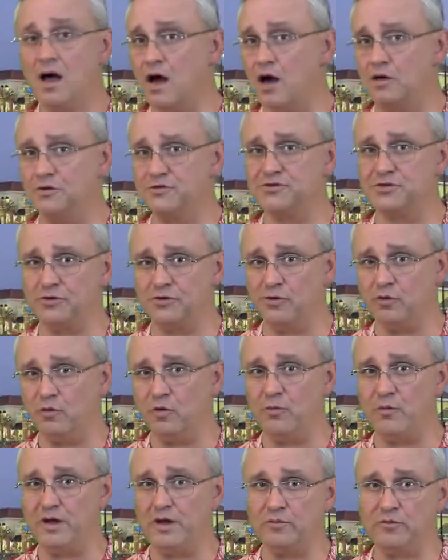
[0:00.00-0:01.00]
Also, you
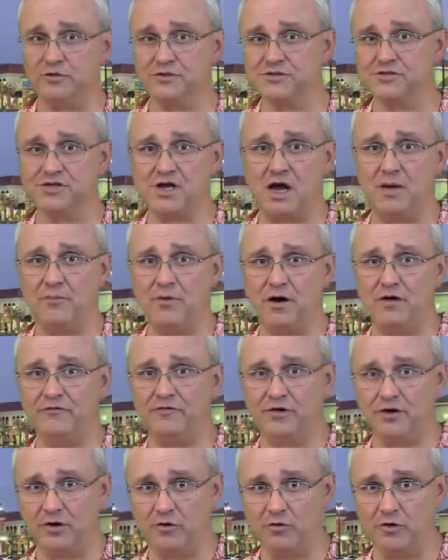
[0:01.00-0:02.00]
won't be able to stop off
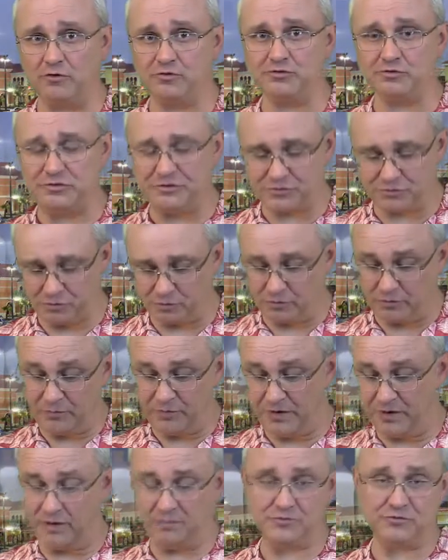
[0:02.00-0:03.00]
at a grocery store to
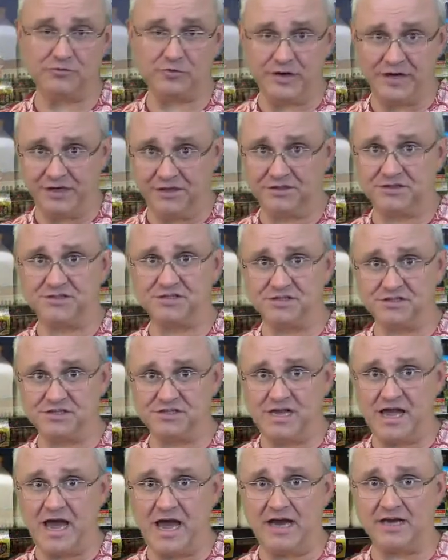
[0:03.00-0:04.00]
pick up drinks and
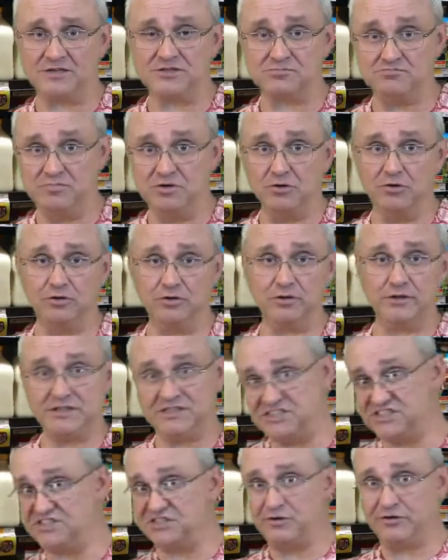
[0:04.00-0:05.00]
snacks, milk
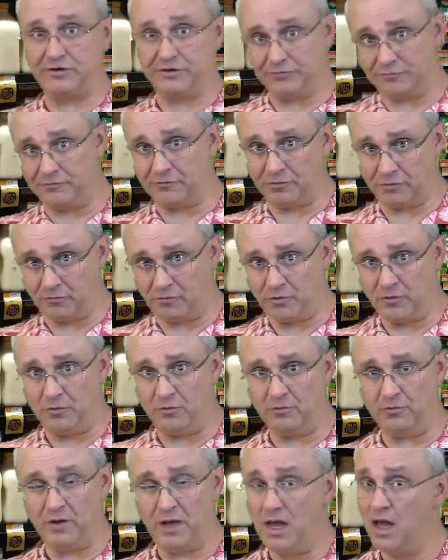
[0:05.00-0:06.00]
and cereal for the
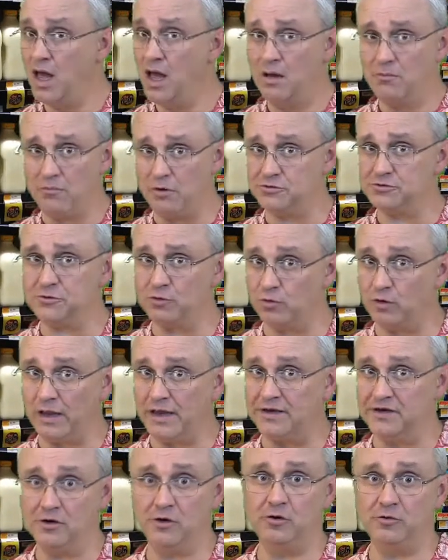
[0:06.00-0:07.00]
room. Most
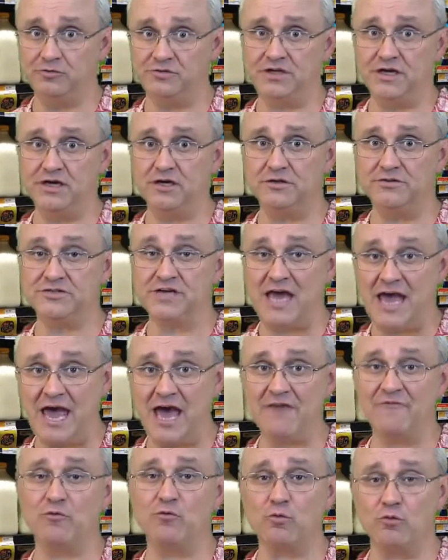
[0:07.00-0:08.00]
Orlando hotels
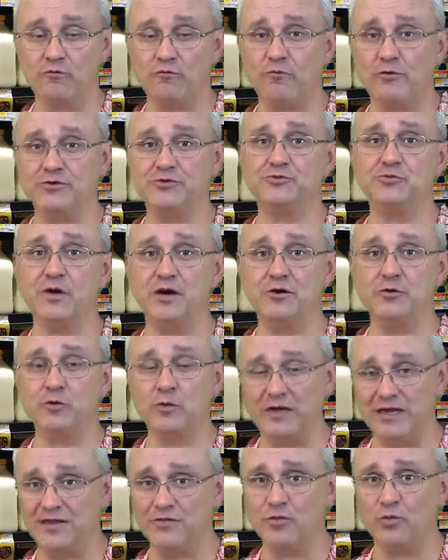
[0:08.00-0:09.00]
have a refrigerator
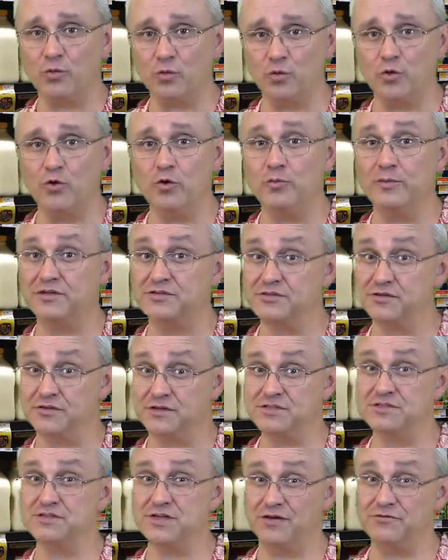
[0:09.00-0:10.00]
in the room, and so
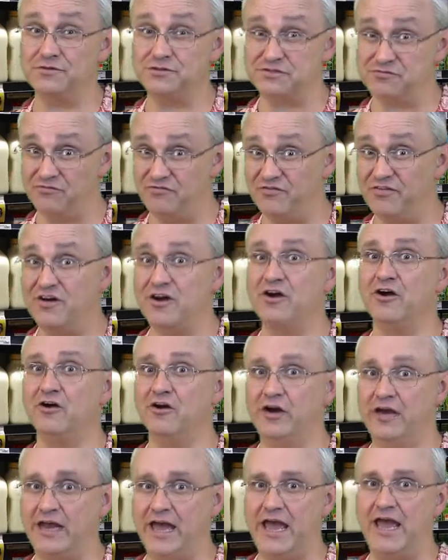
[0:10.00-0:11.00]
this stuff is
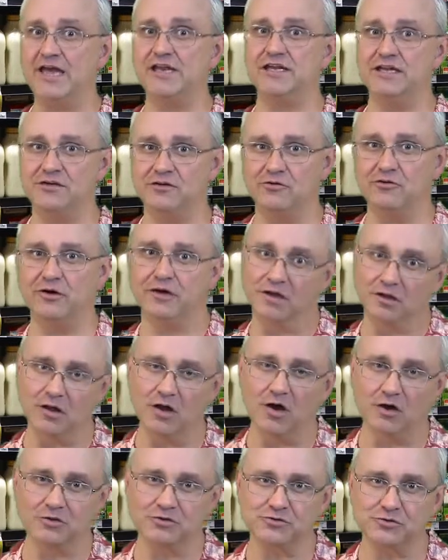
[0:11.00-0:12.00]
very handy during a
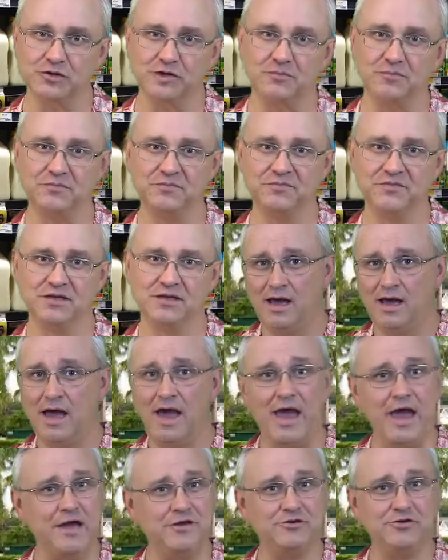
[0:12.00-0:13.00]
long trip.
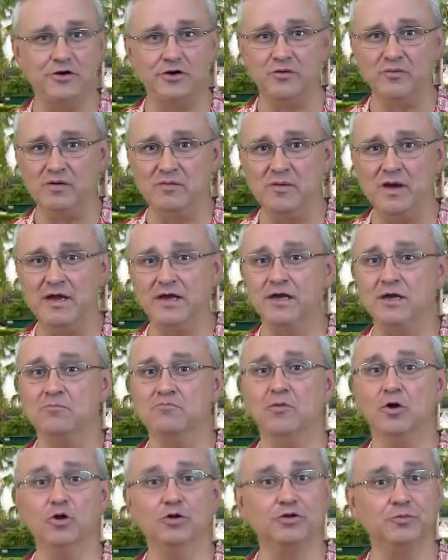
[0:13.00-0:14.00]
And you're going to be making
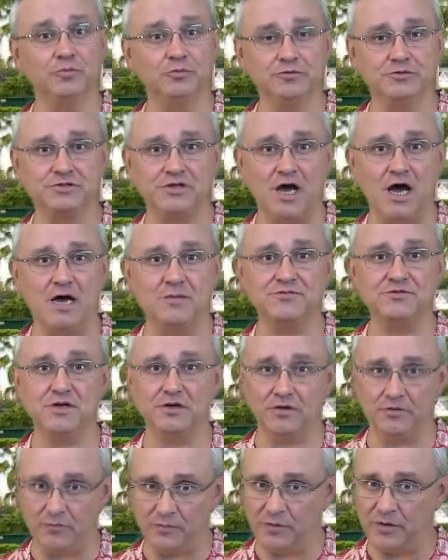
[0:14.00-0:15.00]
multiple stops at
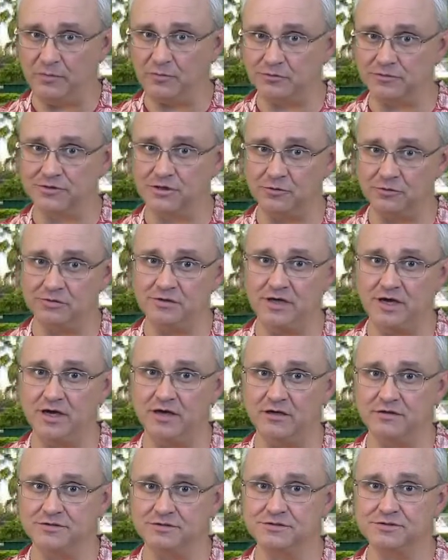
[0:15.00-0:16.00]
other people's
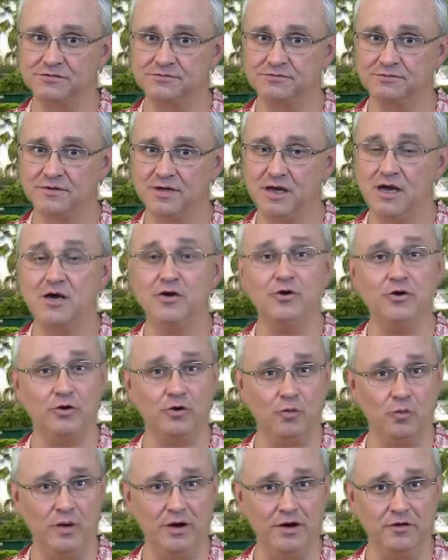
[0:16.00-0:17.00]
hotels. You're
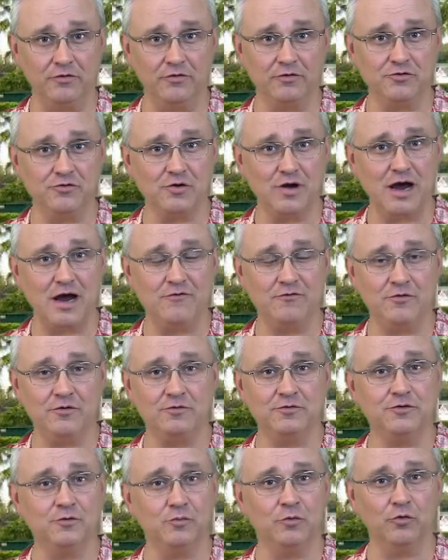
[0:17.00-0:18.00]
going to wait on the driver
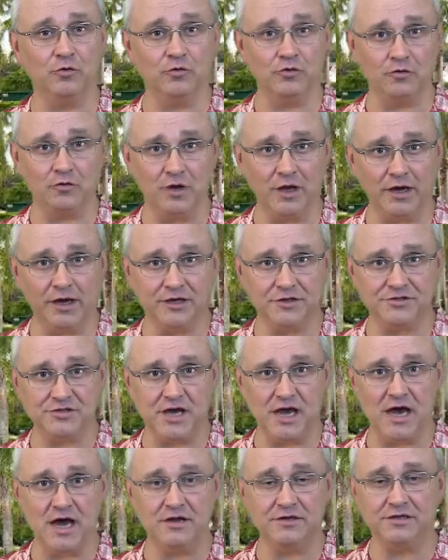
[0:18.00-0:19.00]
to pull their luggage
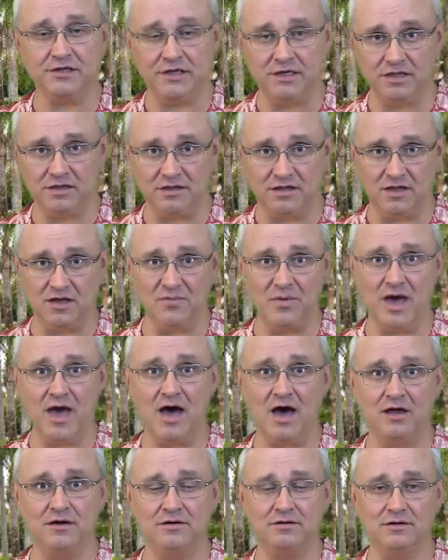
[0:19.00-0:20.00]
out, to get them
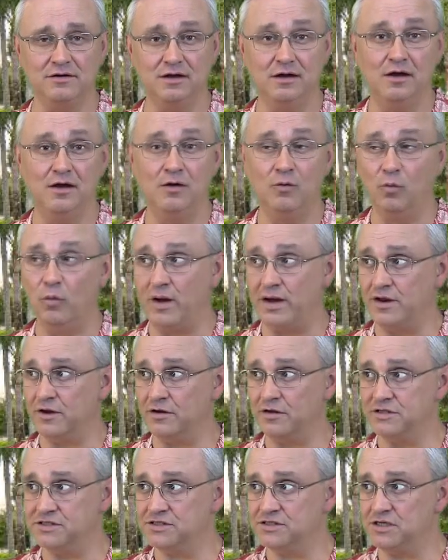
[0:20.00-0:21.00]
out, wait on
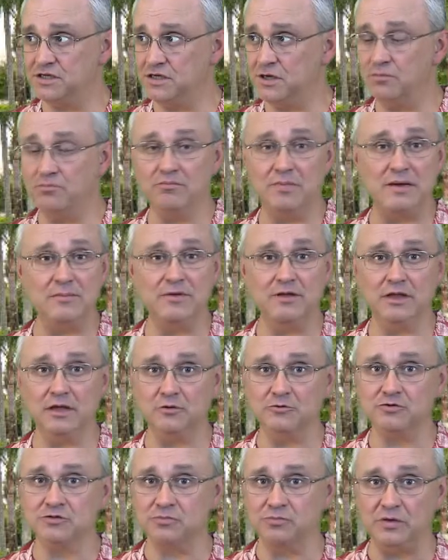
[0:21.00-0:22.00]
his tip, maybe
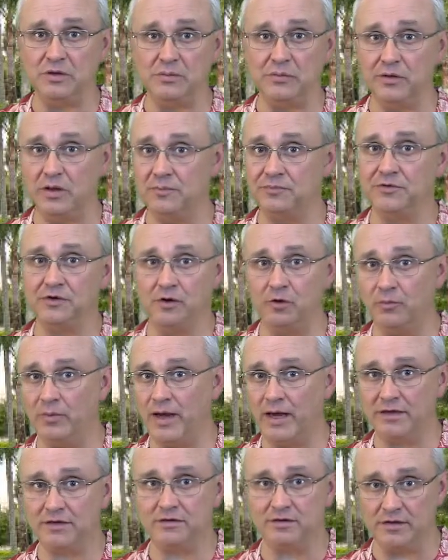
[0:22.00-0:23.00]
load some people up to go
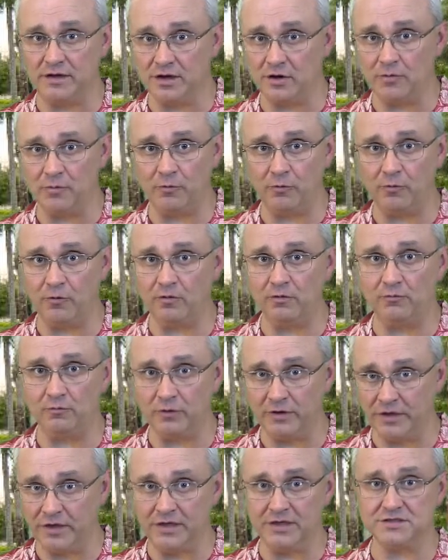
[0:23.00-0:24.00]
back to the airport
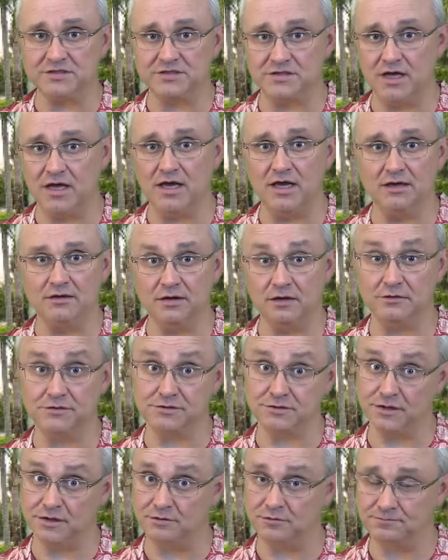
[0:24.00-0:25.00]
when he gets done
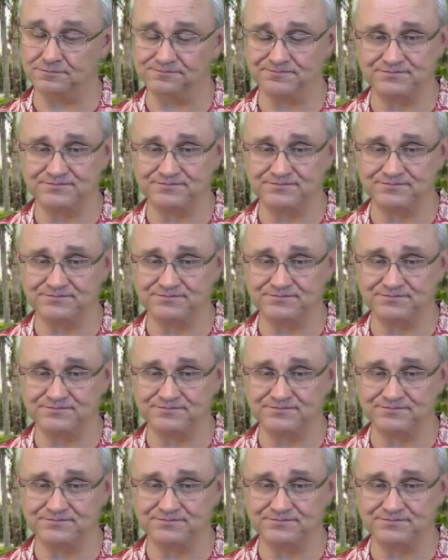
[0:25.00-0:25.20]
also.